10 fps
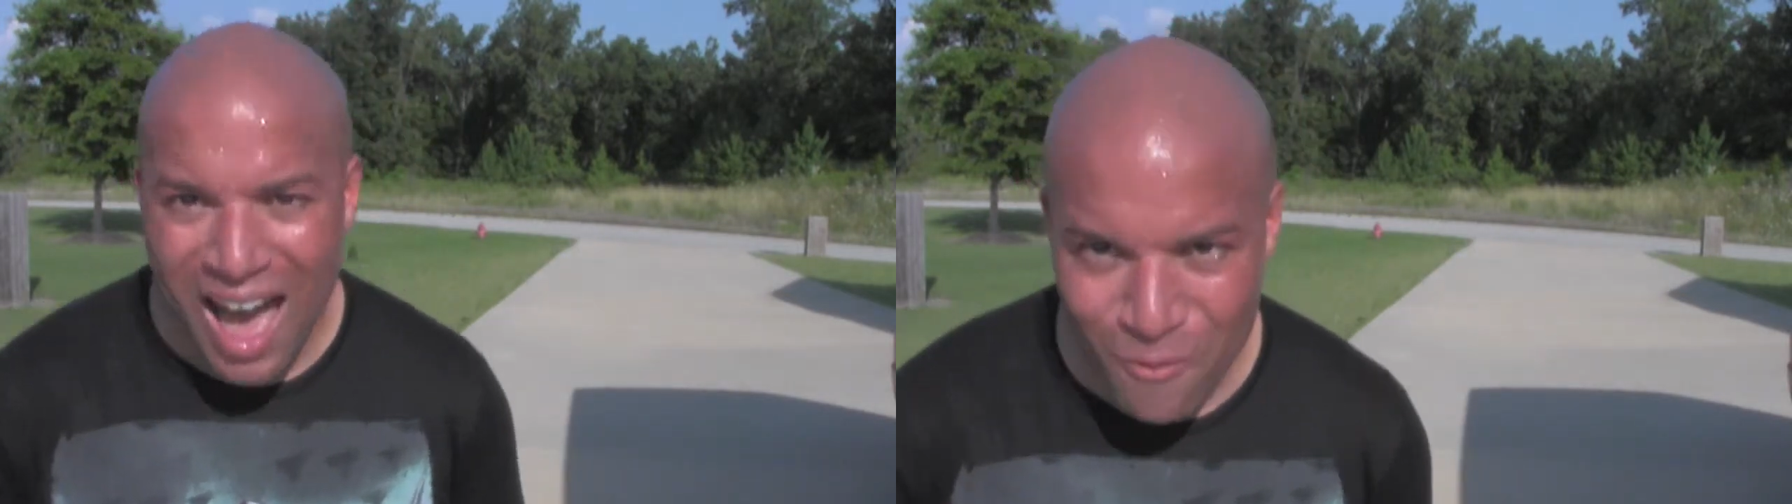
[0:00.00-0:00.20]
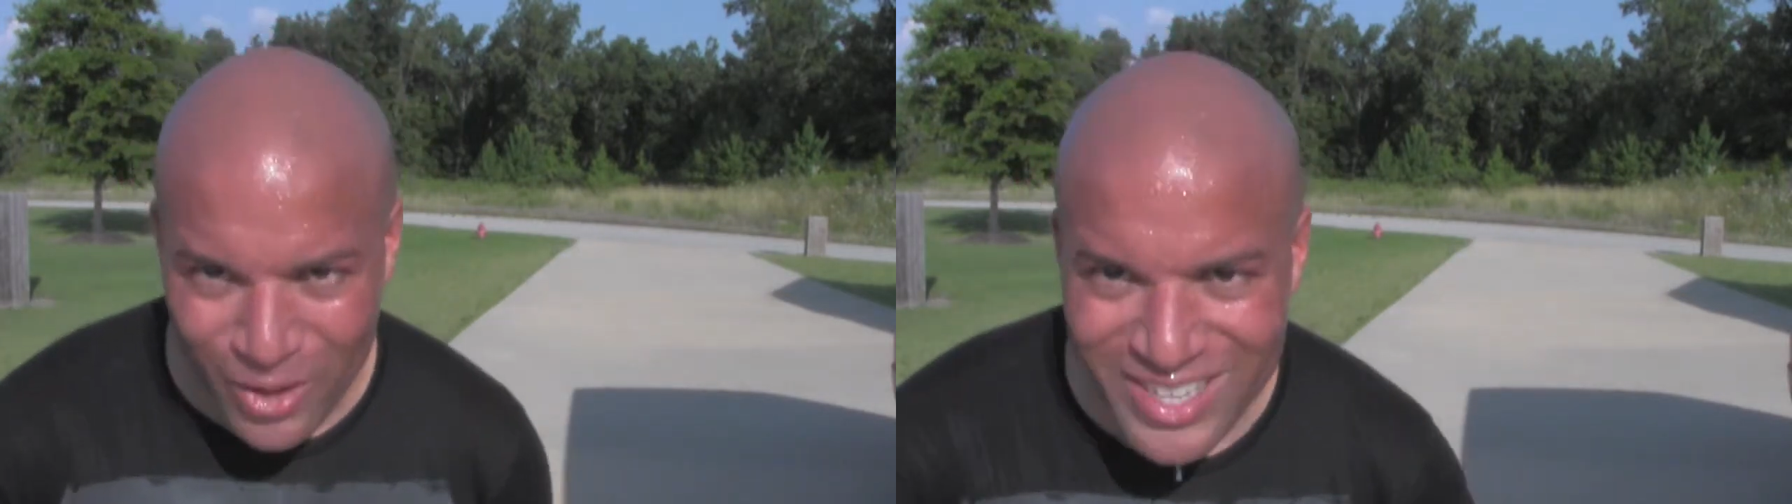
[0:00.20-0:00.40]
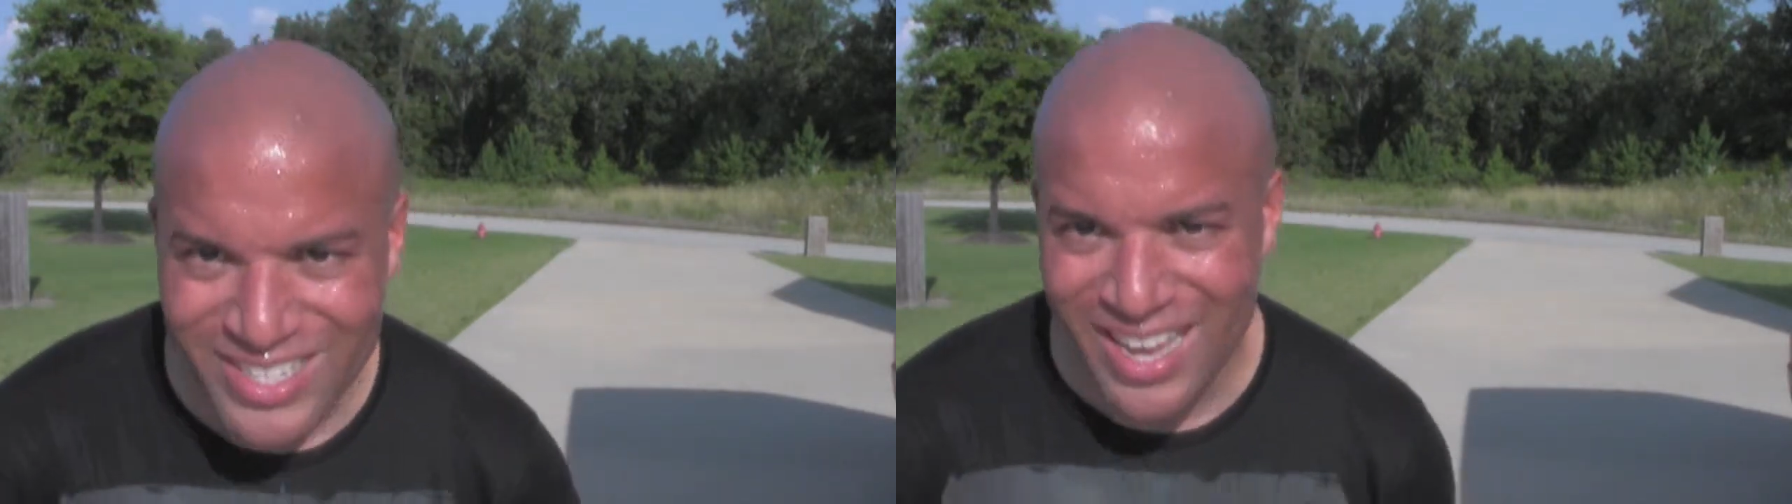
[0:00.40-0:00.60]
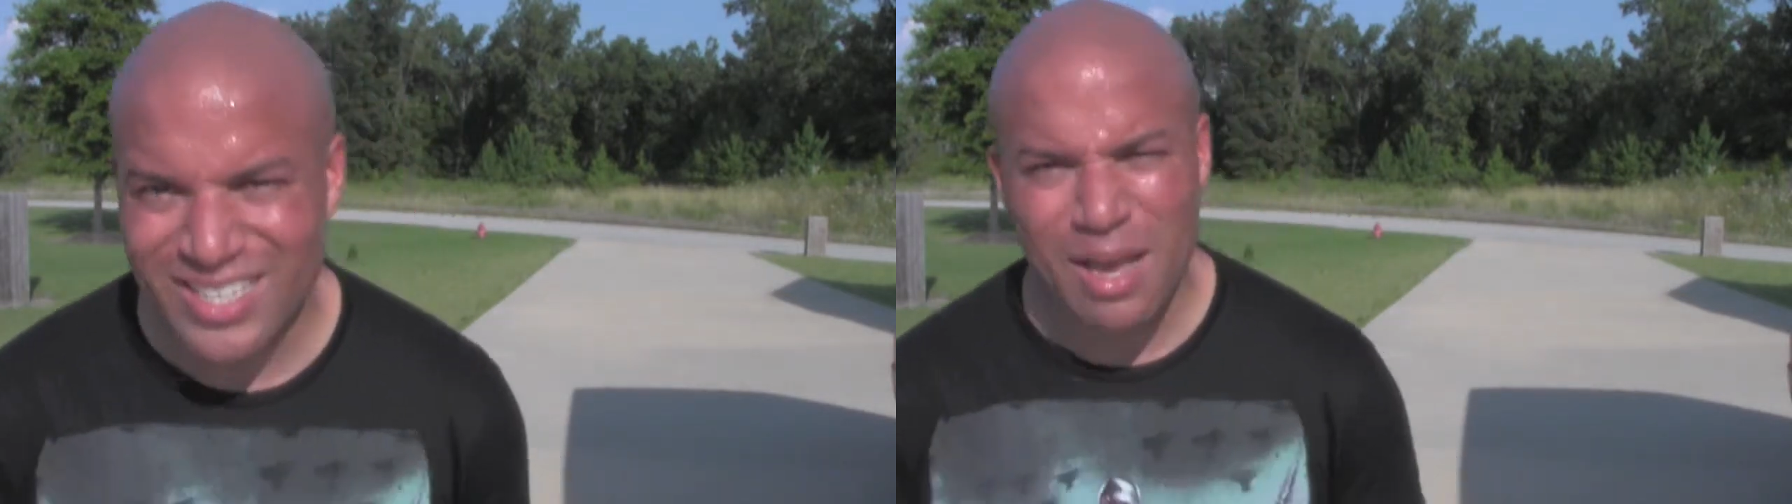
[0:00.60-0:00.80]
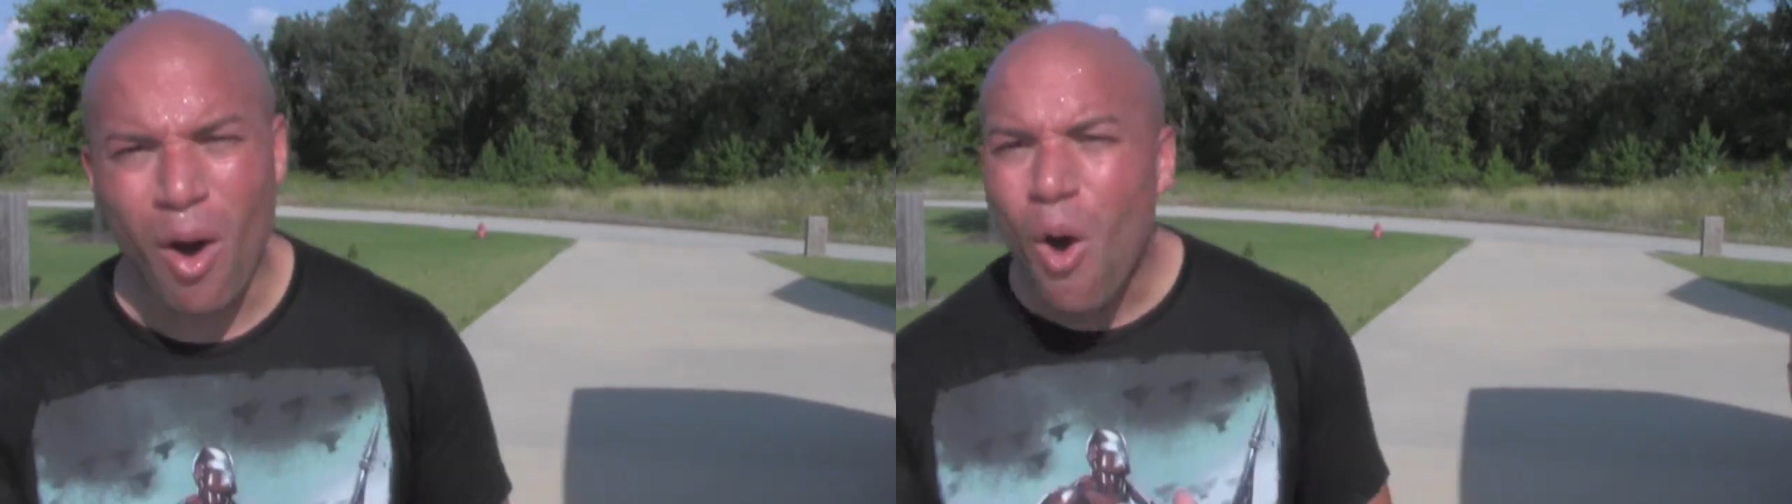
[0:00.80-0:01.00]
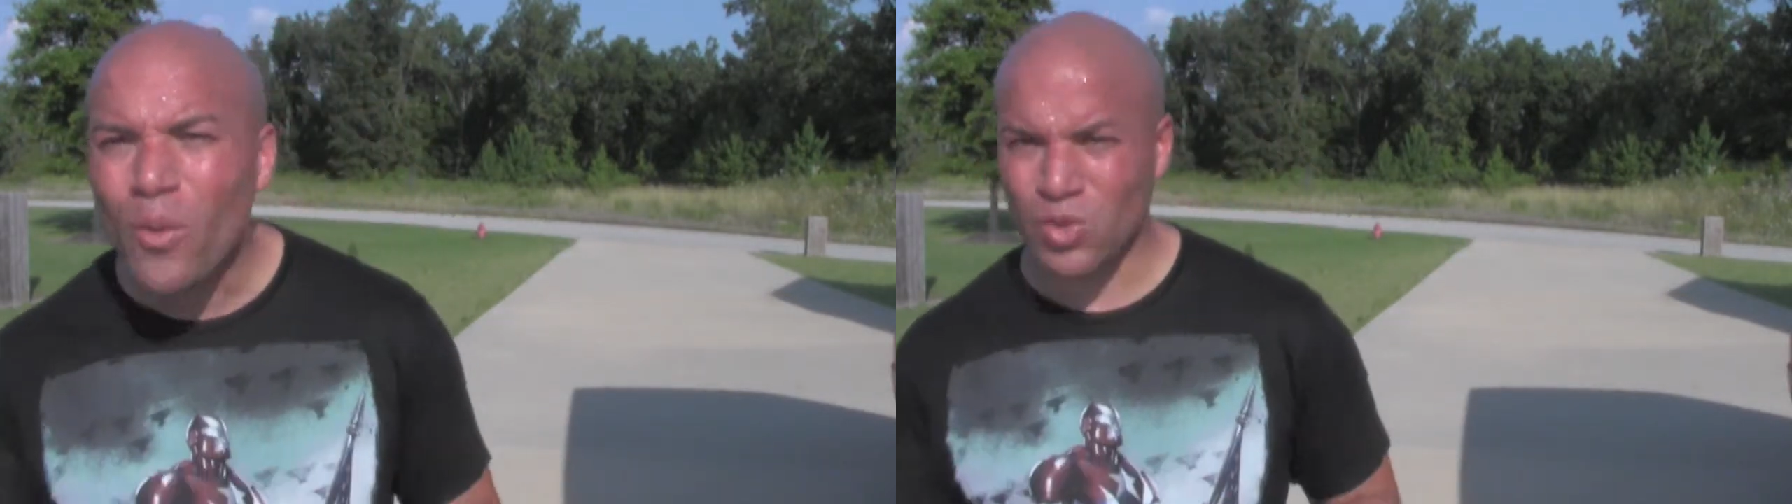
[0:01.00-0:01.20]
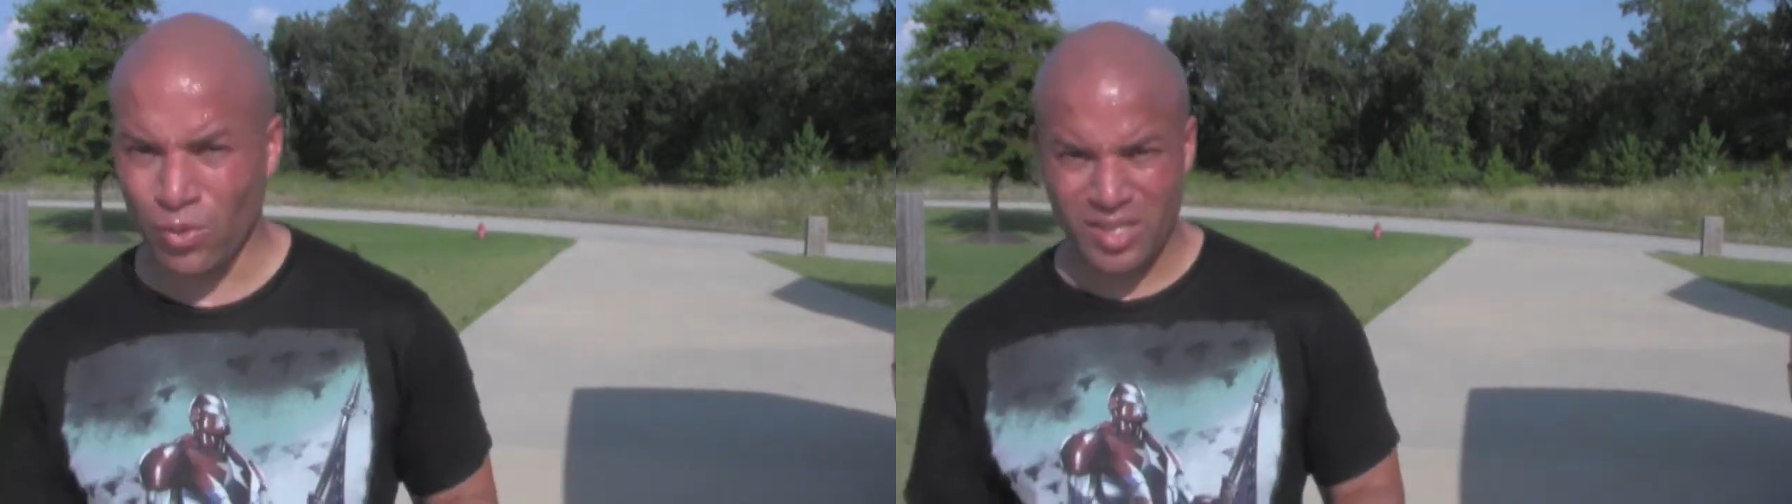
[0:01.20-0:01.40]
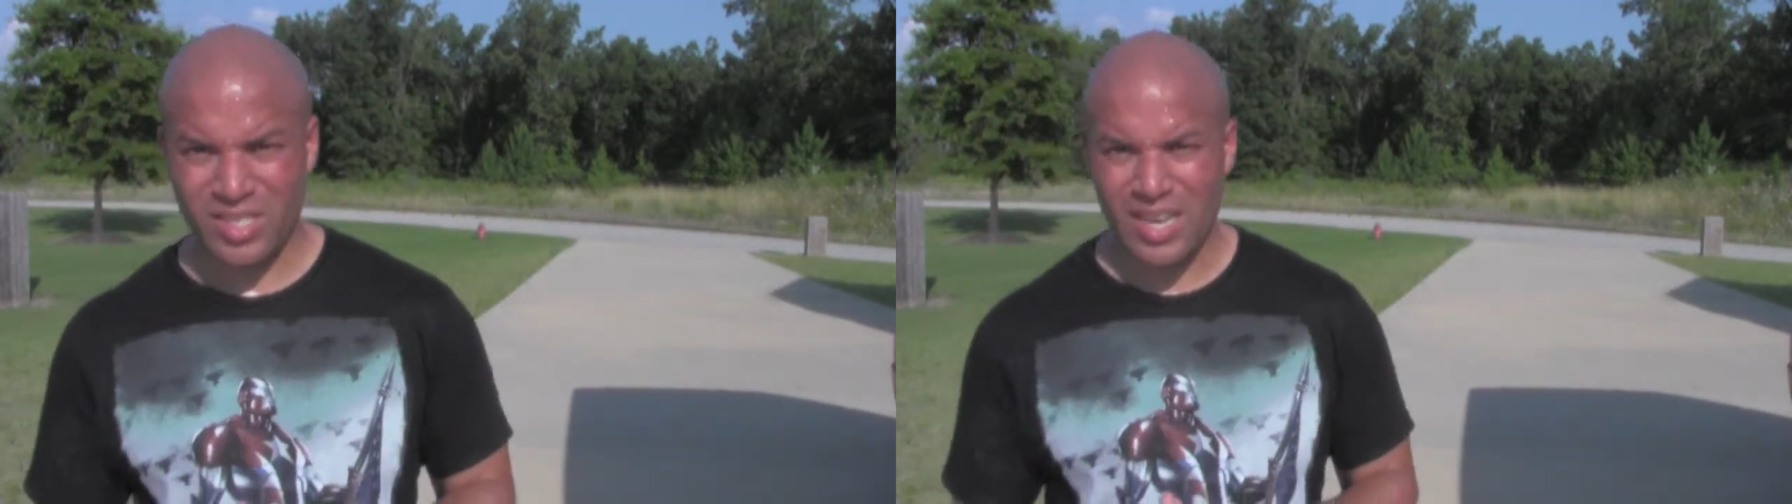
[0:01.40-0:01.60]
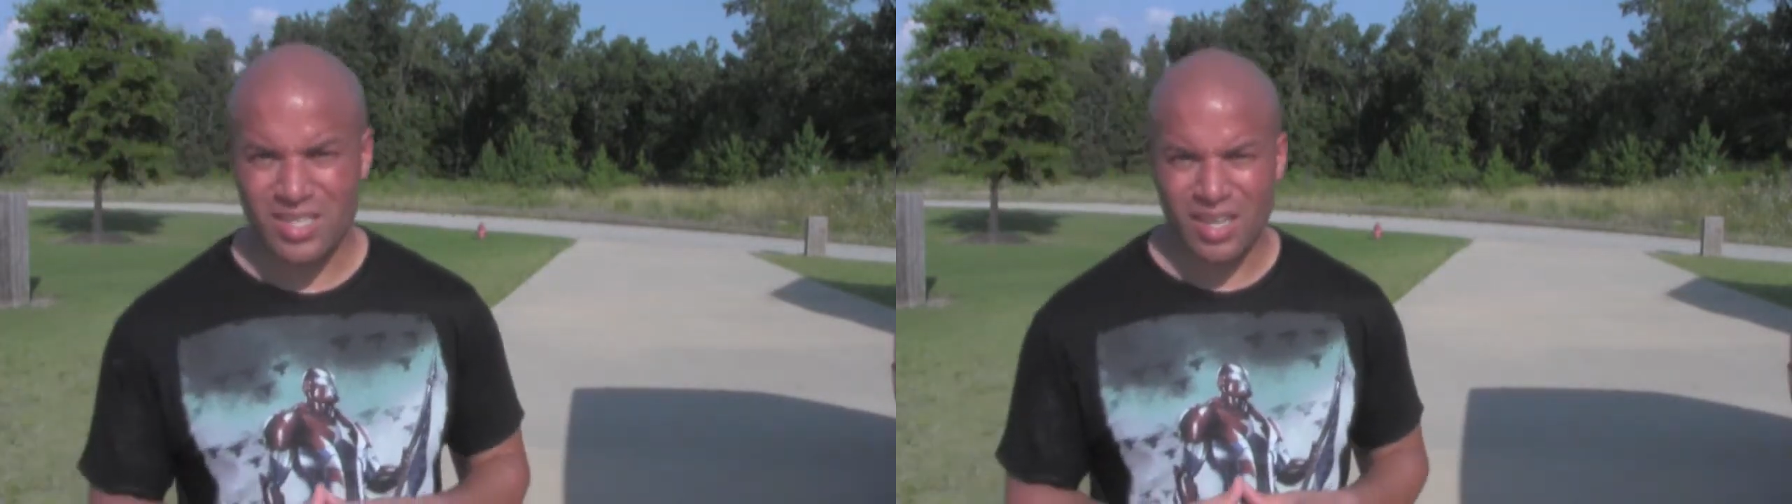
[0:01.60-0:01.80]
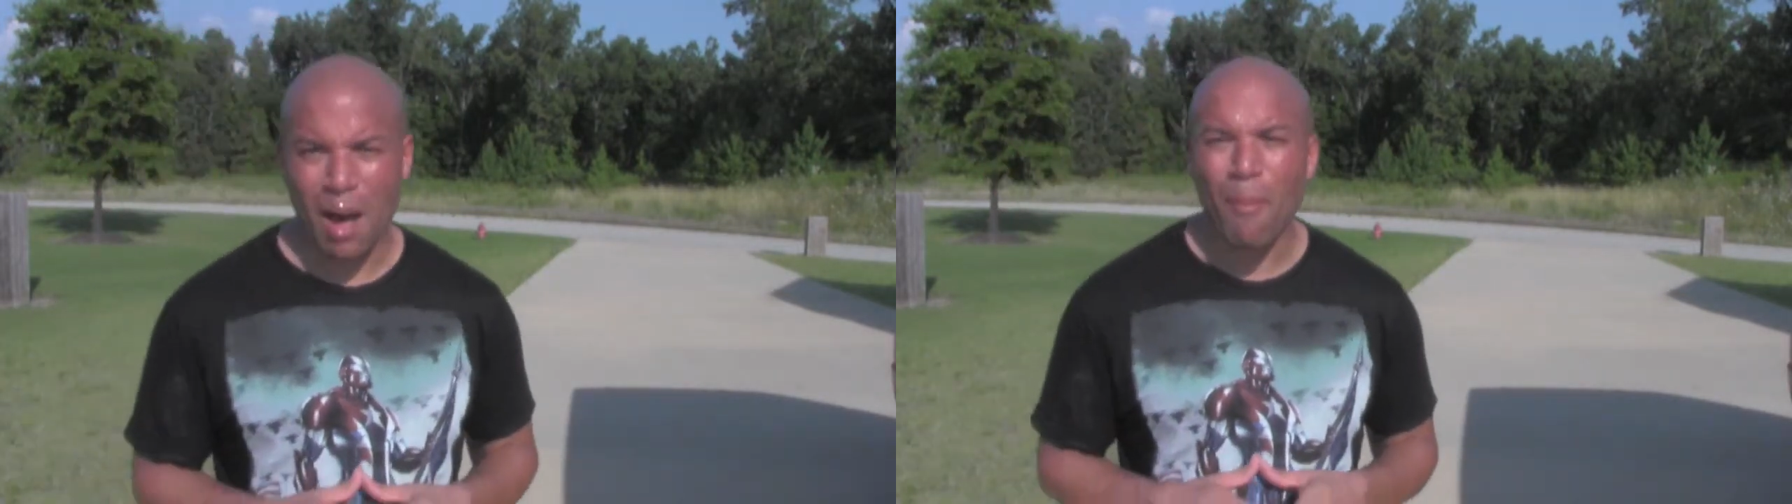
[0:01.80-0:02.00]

I reassess. I'm always reassessing.